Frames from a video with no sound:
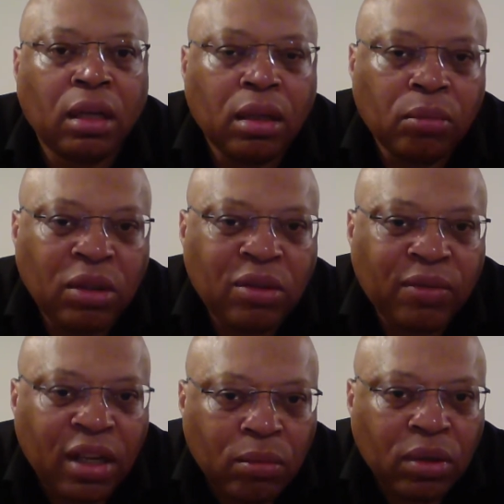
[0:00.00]
The most
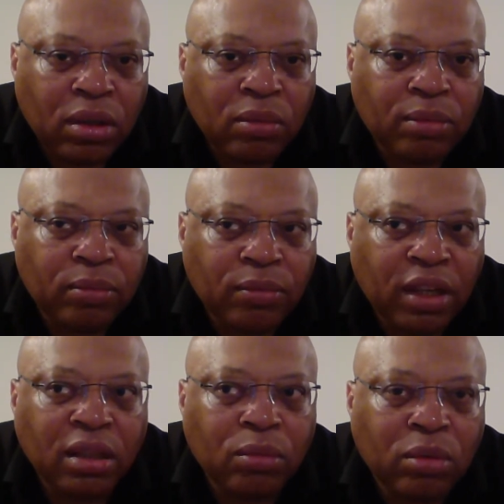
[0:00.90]
violent, one of the
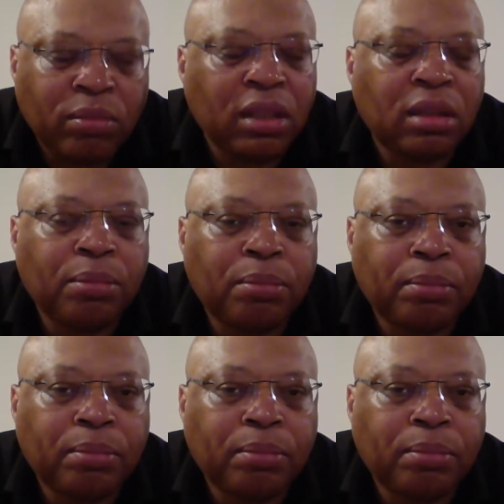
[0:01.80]
violent women in the,